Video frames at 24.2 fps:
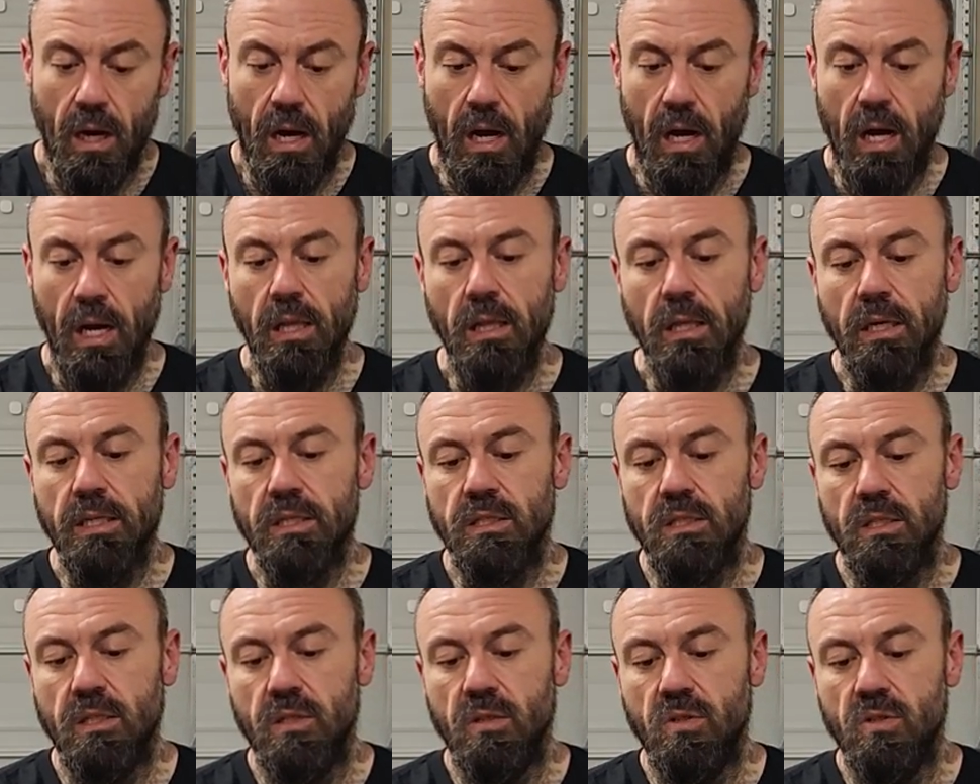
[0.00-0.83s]
i like
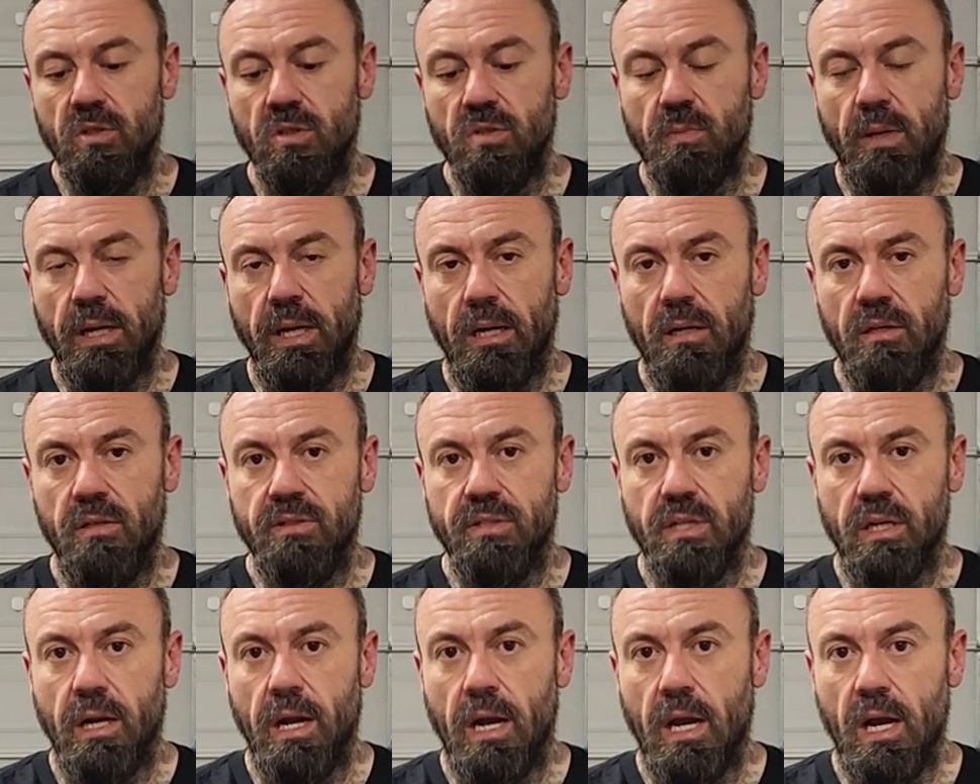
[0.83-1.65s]
to use my
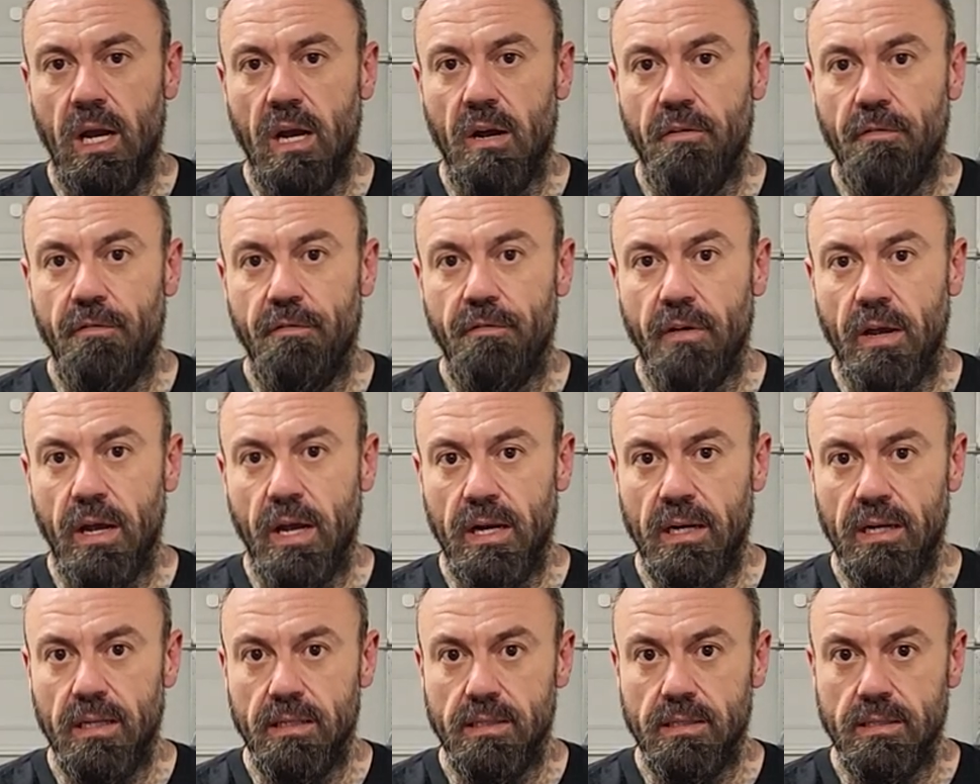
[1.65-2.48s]
ounce and a half
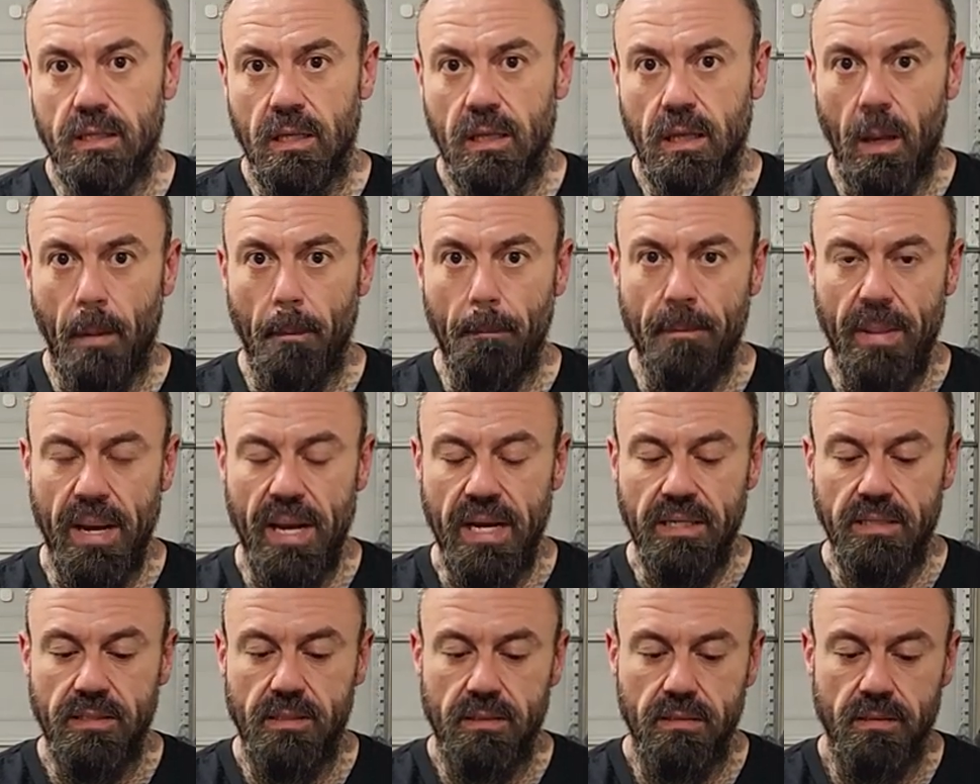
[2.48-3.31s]
as a
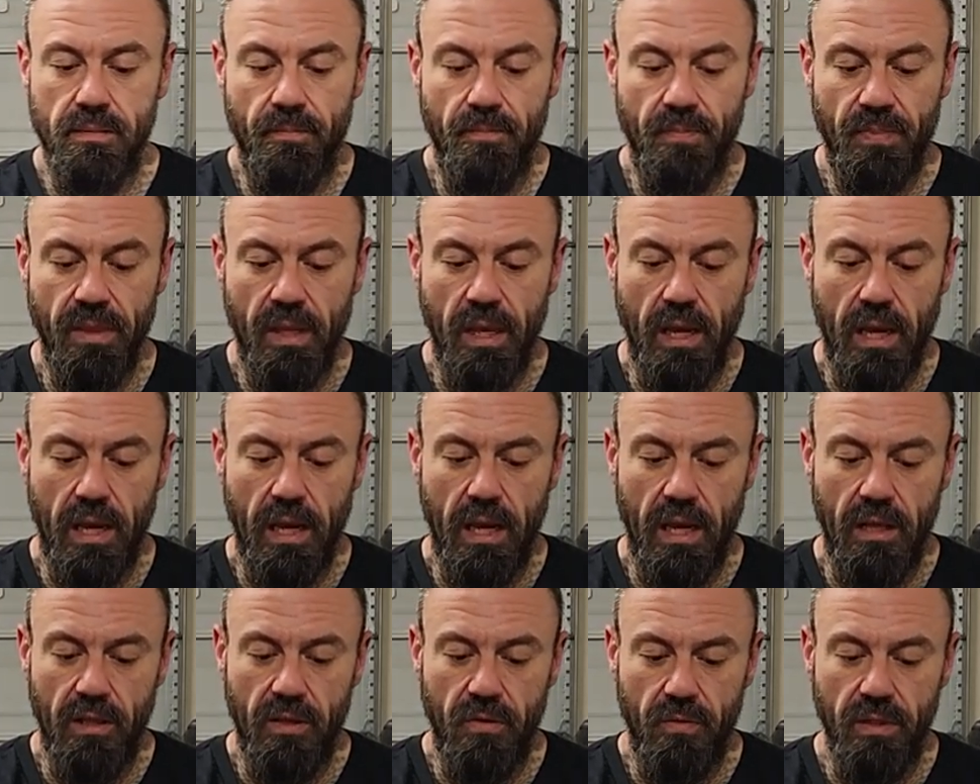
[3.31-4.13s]
base
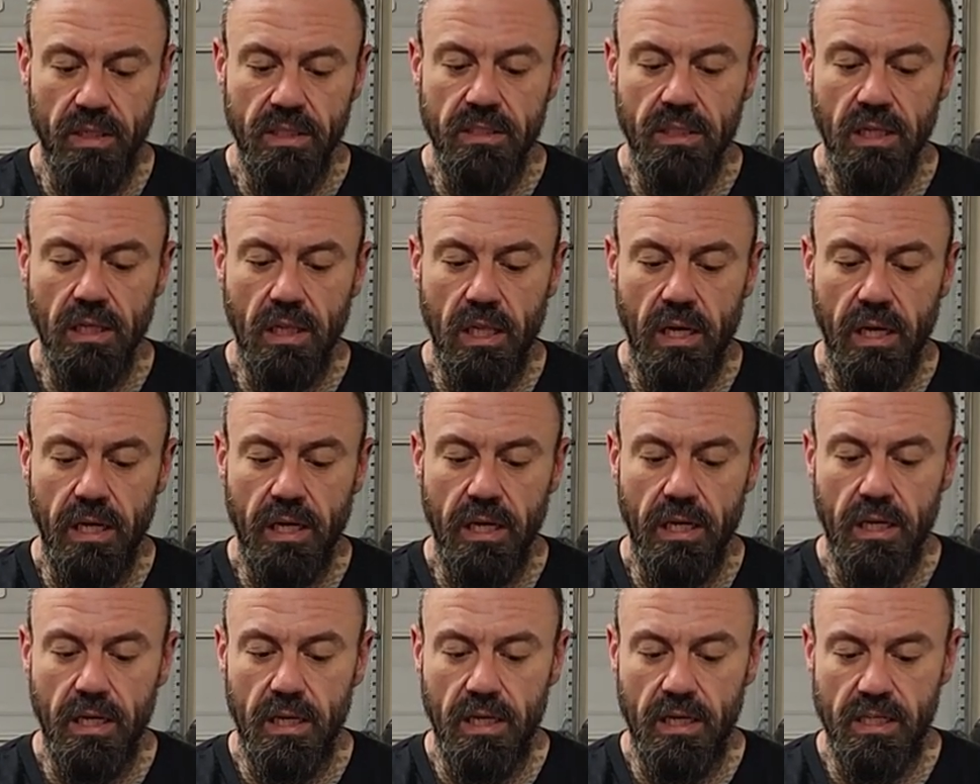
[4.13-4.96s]
and the reason I like
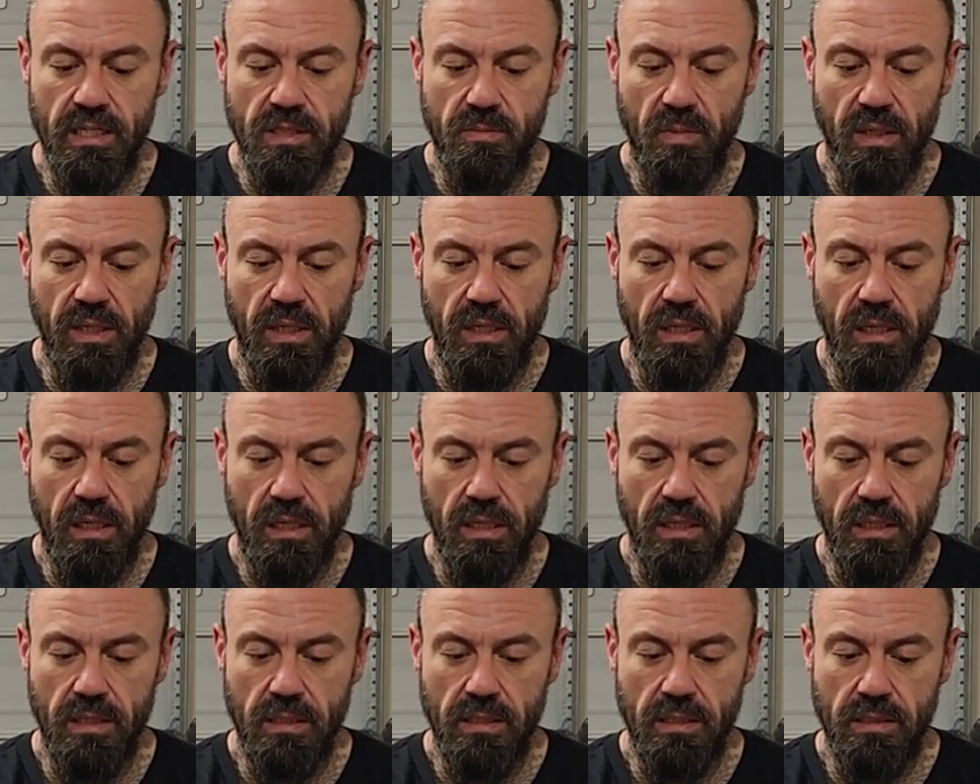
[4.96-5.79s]
it is
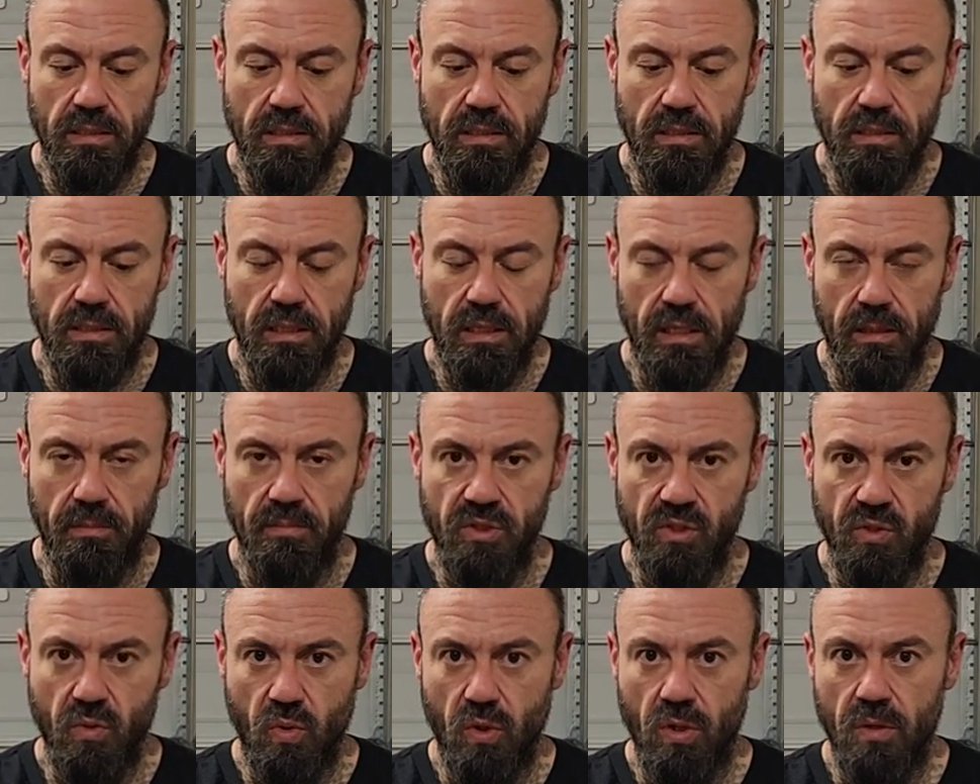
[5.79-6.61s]
because it
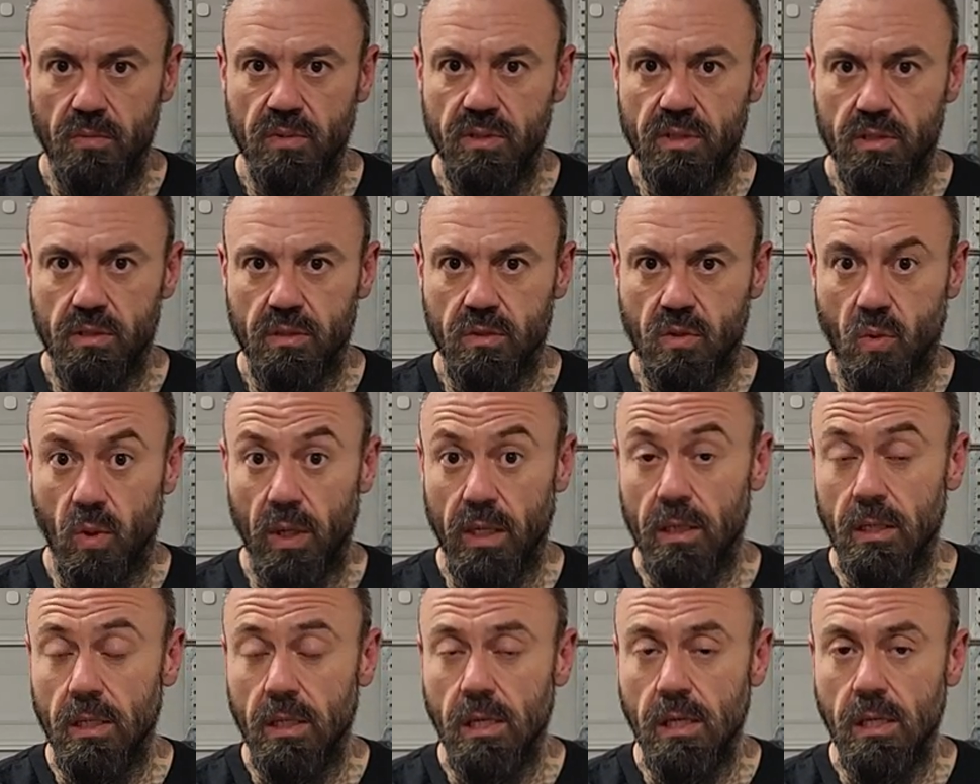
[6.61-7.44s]
absorbs
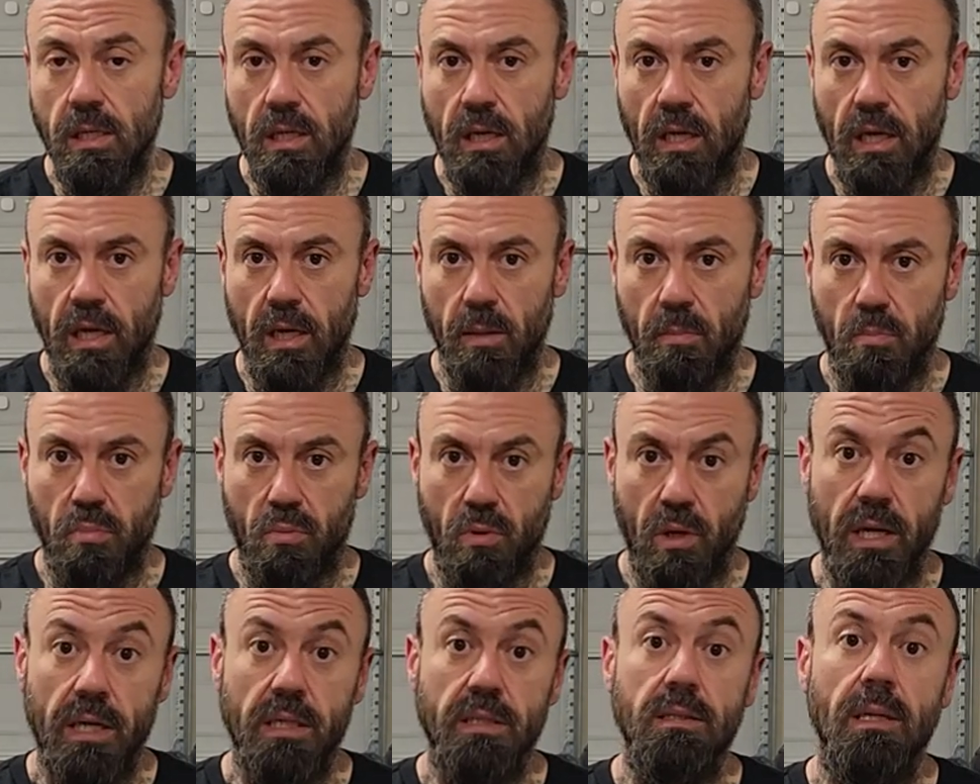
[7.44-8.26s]
quickly and it
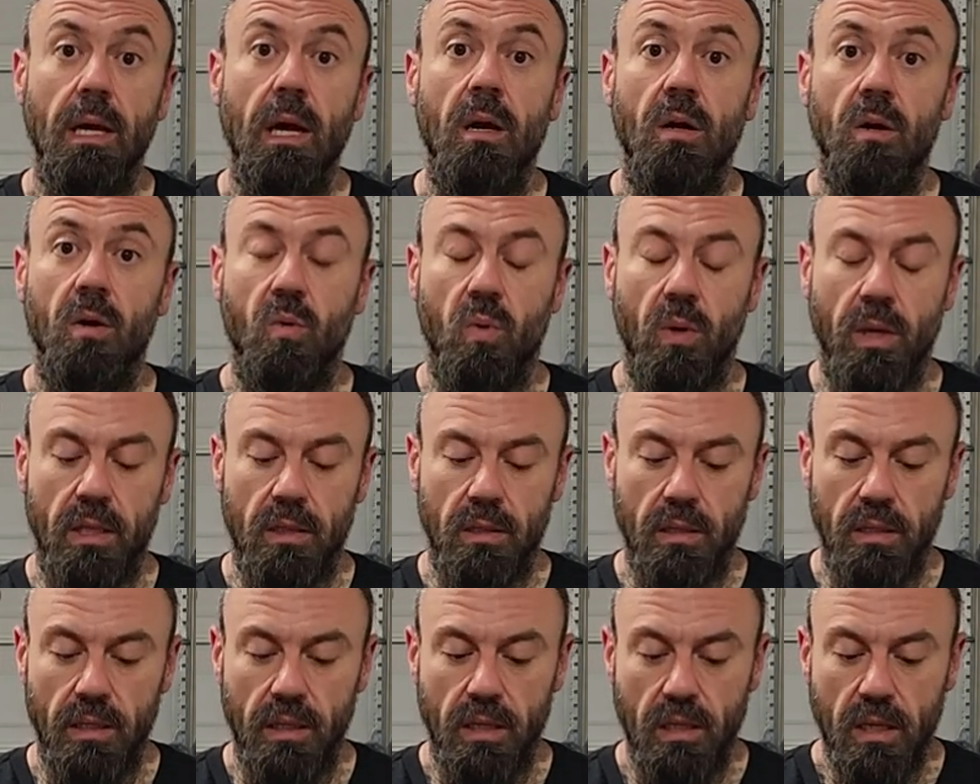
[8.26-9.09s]
breaks down
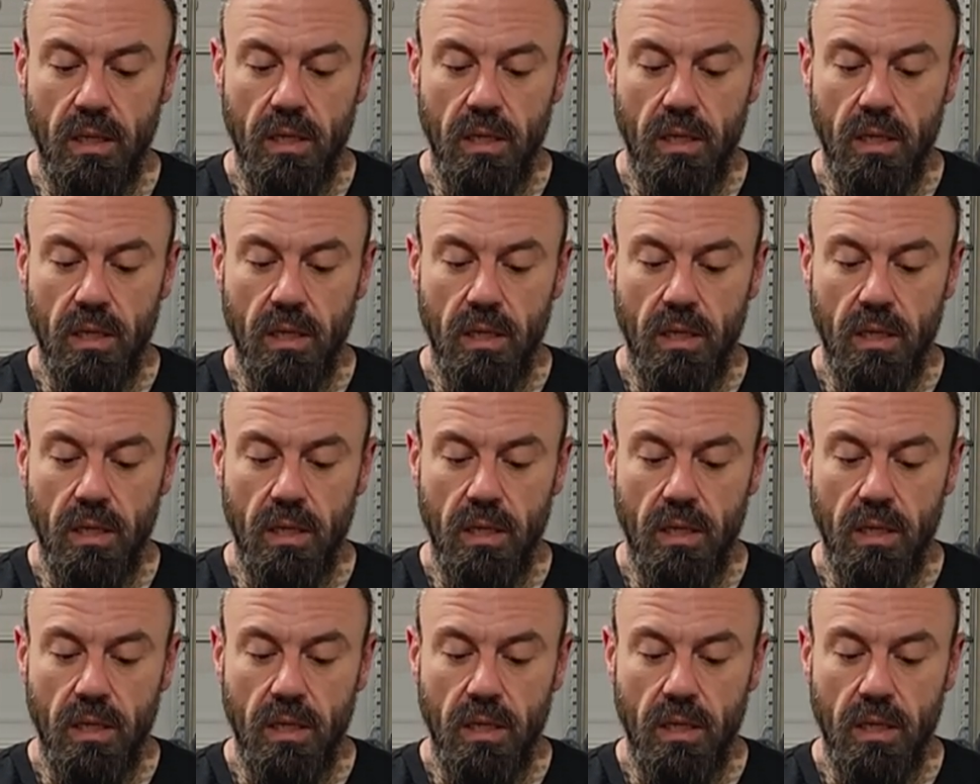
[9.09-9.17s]
quickly.